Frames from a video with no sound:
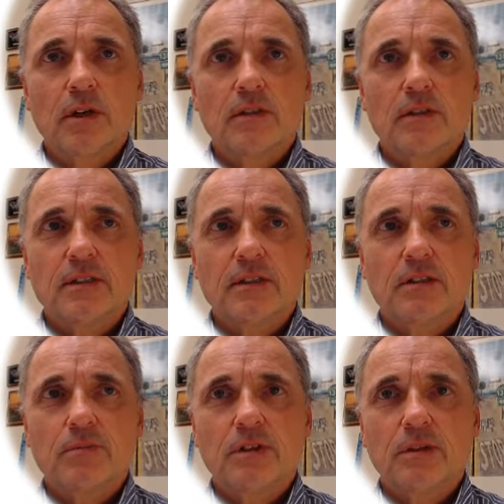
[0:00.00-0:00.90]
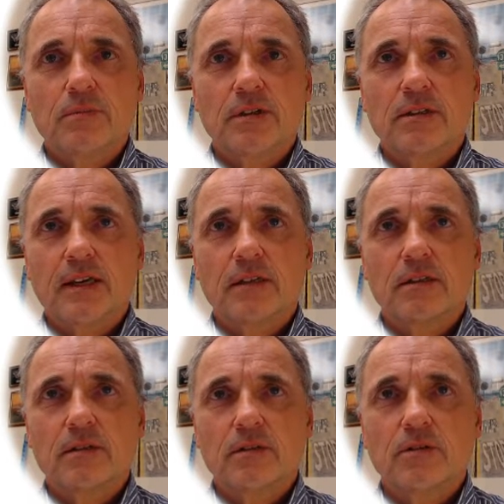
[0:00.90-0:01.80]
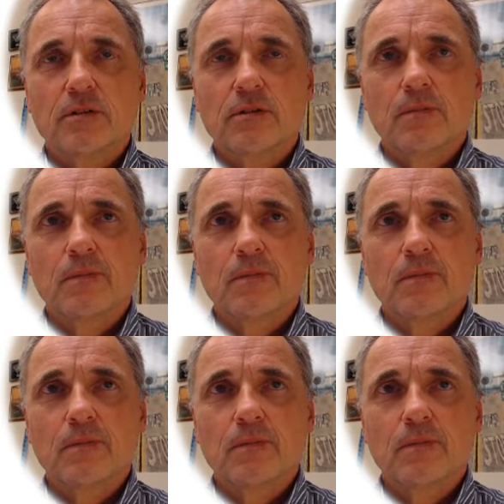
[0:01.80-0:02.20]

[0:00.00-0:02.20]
(200 centimeter per second).